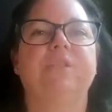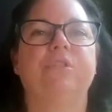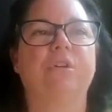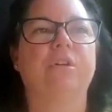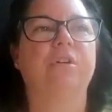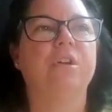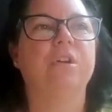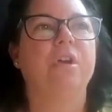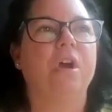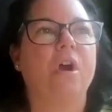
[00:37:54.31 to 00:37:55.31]
Either
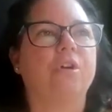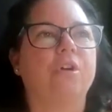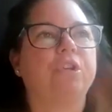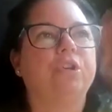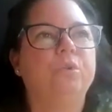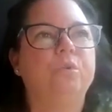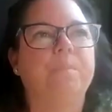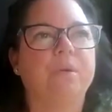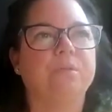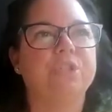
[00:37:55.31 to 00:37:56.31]
are you
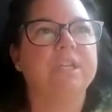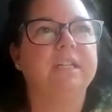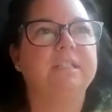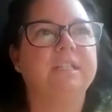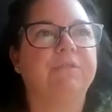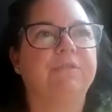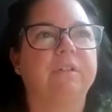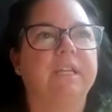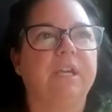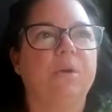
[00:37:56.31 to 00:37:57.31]
approaching it
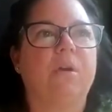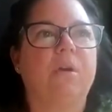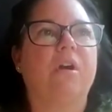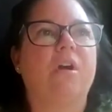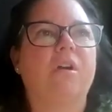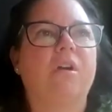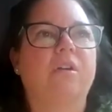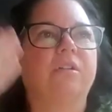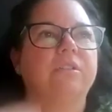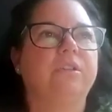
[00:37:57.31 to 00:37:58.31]
differently or are